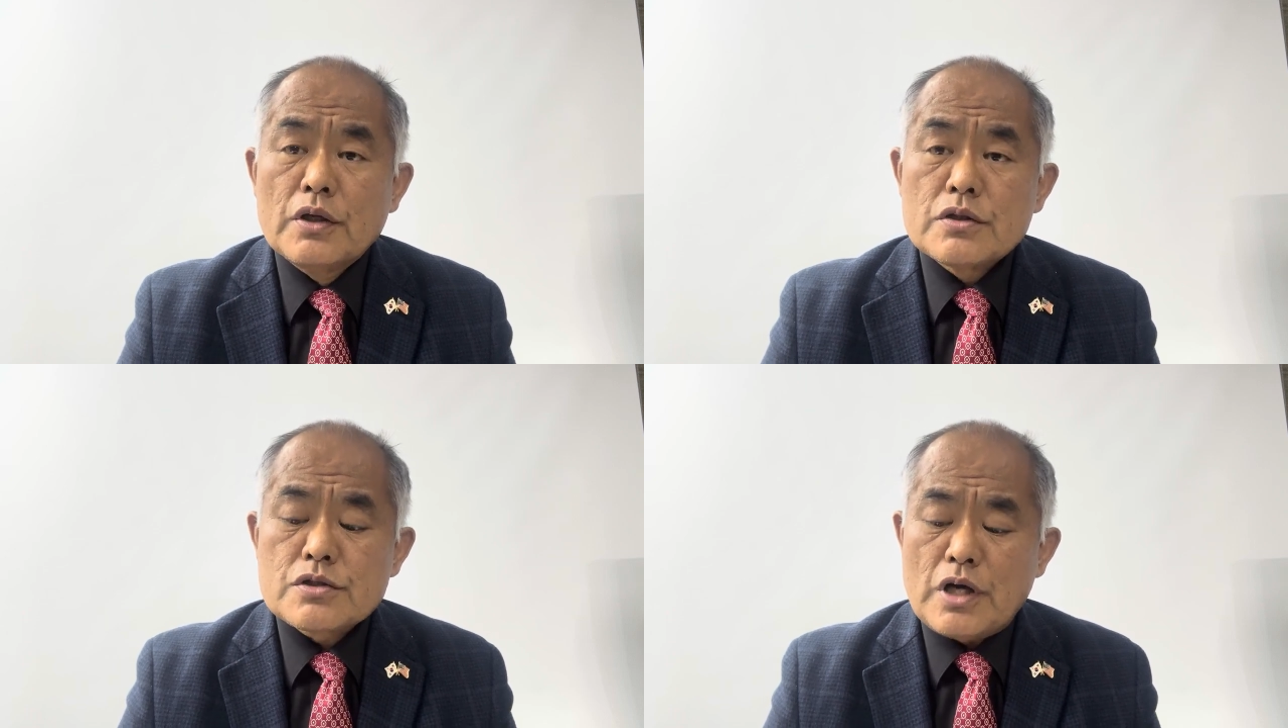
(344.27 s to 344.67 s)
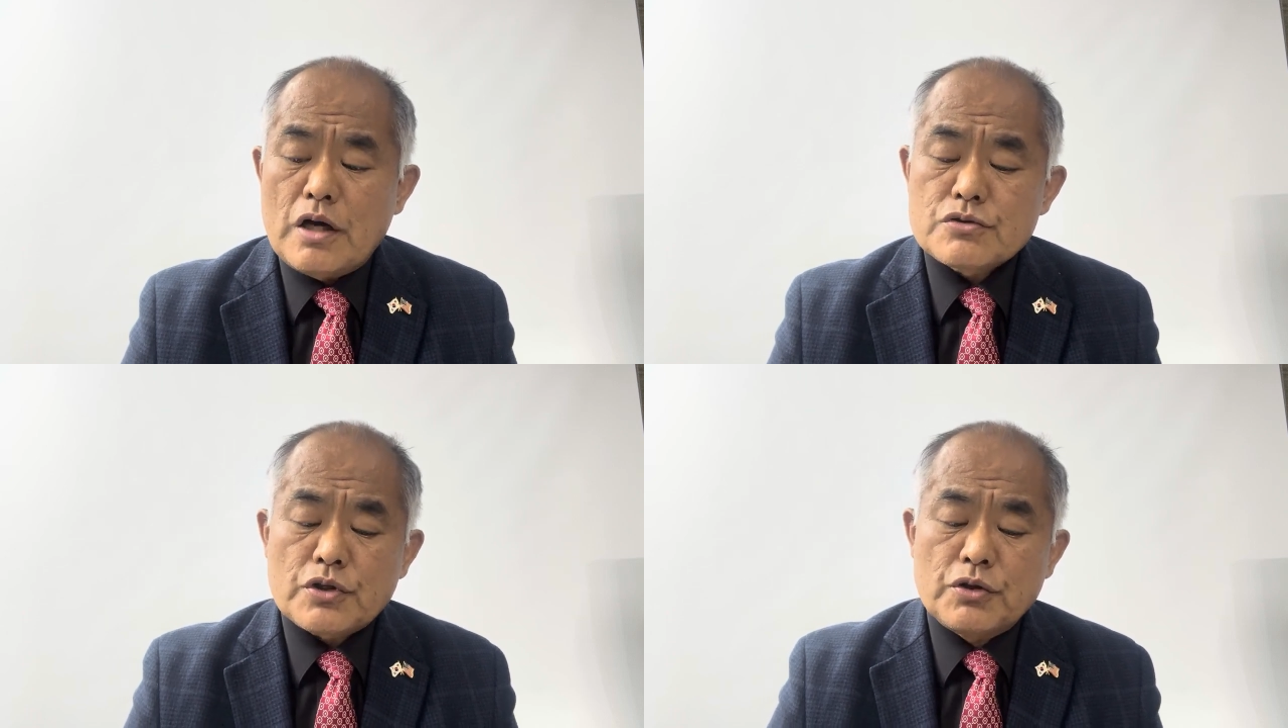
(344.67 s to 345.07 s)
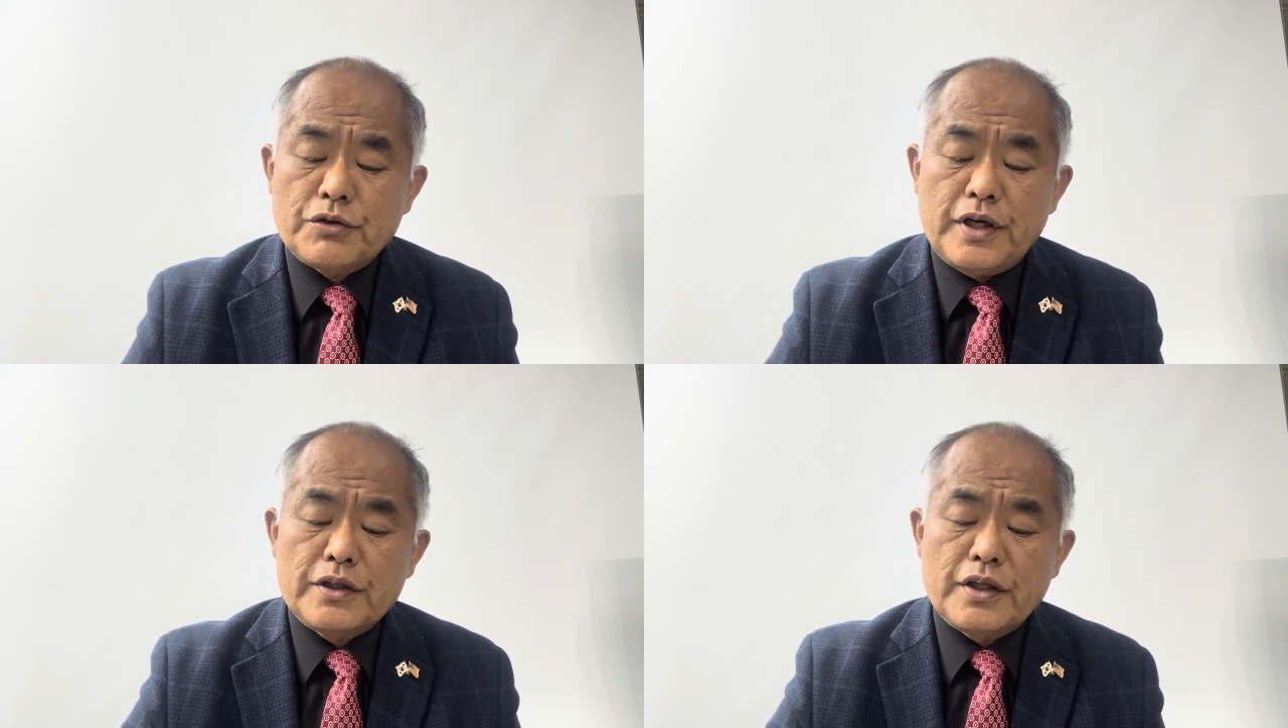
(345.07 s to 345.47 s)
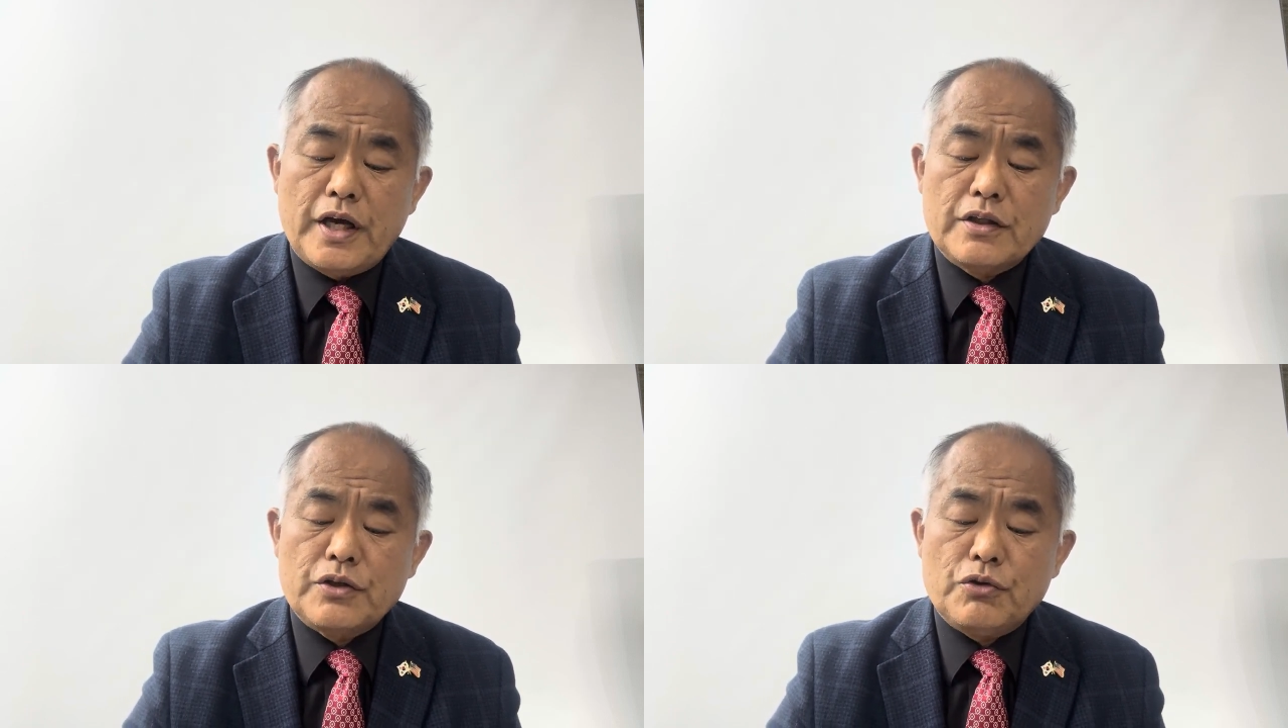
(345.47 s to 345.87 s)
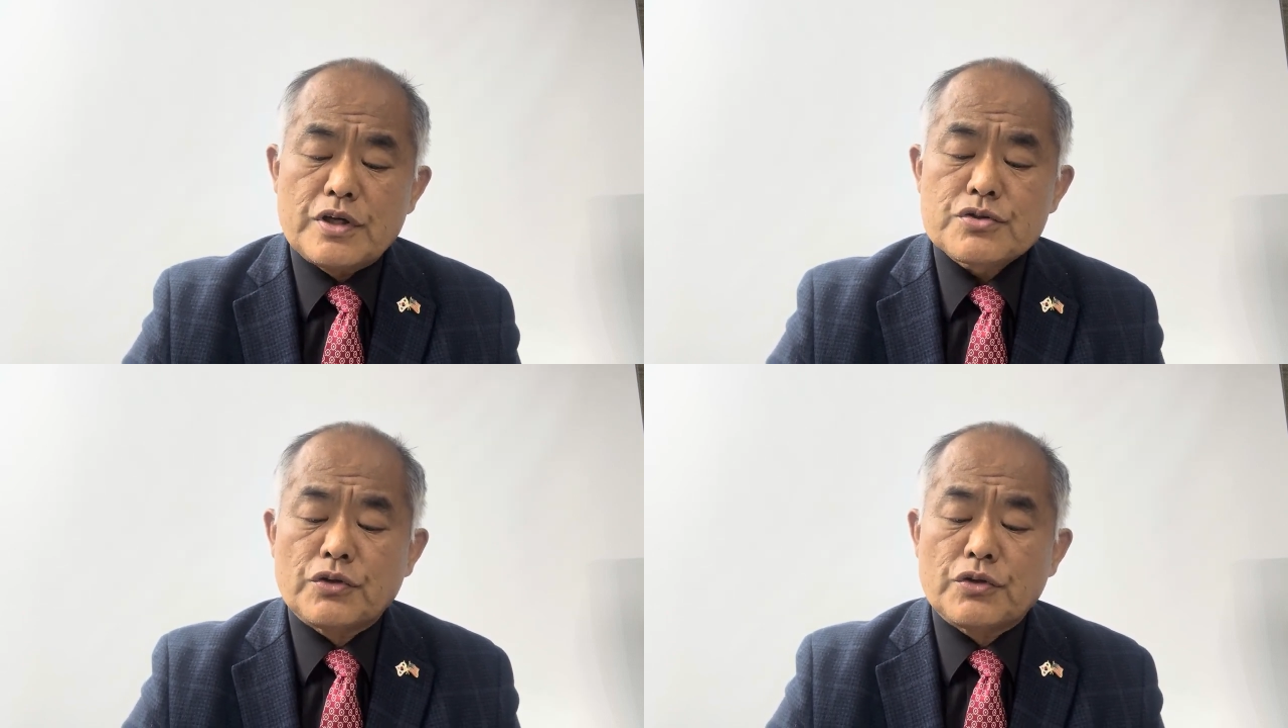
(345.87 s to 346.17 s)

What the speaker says: South Korean and U.S.